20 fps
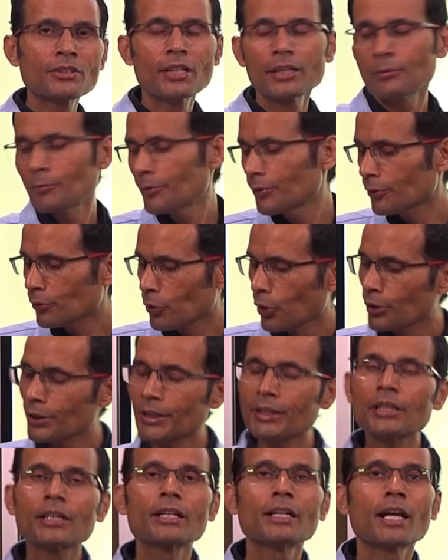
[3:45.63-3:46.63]
then we call
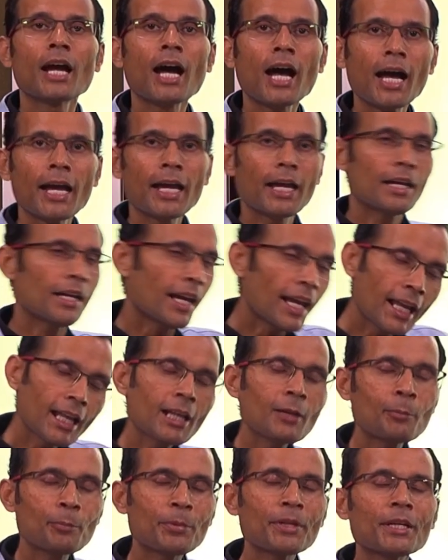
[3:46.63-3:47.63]
it
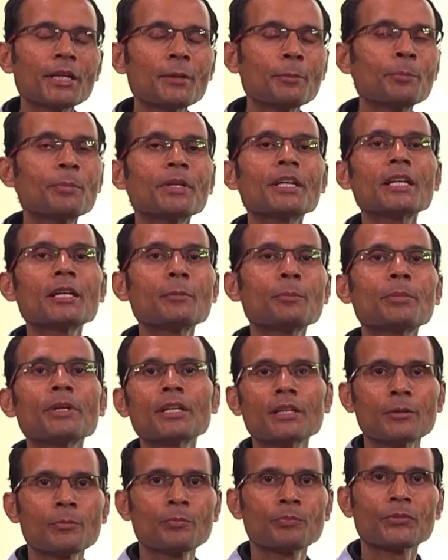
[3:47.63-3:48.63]

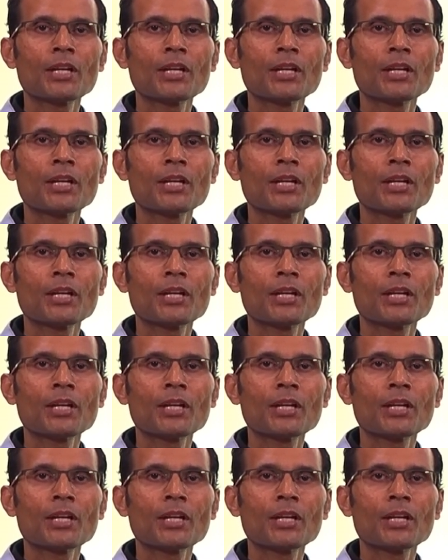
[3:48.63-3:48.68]
LBBB.